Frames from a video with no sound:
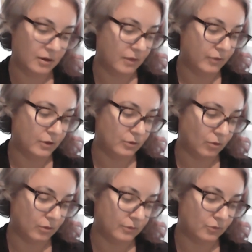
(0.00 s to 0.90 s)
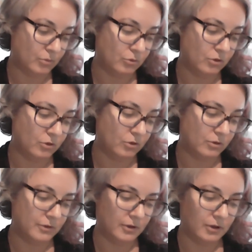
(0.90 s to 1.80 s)
given talks from New York
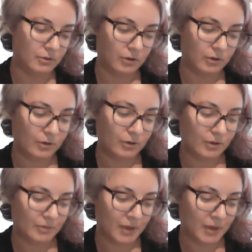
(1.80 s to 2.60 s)
City to London,